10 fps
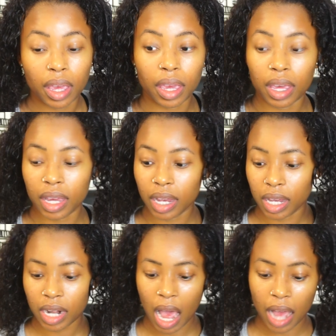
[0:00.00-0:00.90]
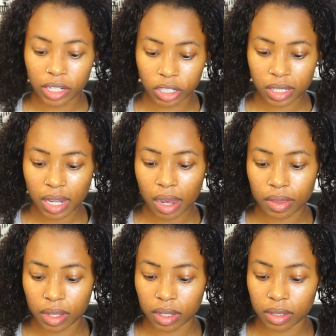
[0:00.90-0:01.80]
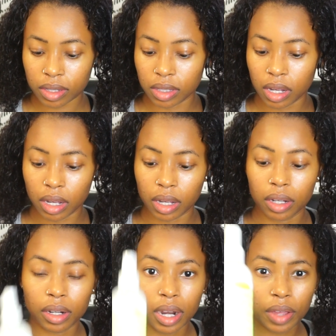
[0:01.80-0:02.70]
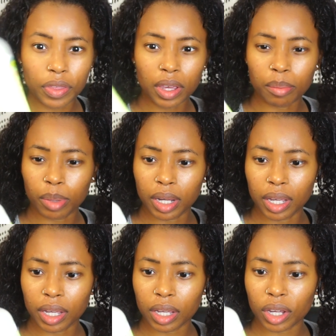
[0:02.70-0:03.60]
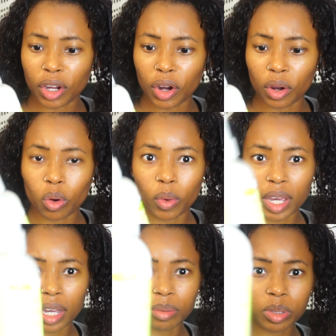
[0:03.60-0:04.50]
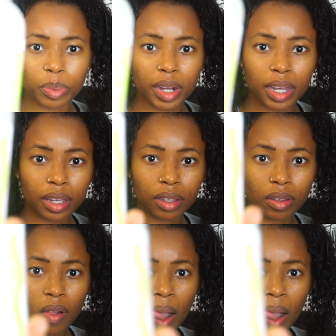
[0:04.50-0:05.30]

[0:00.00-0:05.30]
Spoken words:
and I just got this, the Nothing But Curl Wake Up Spray.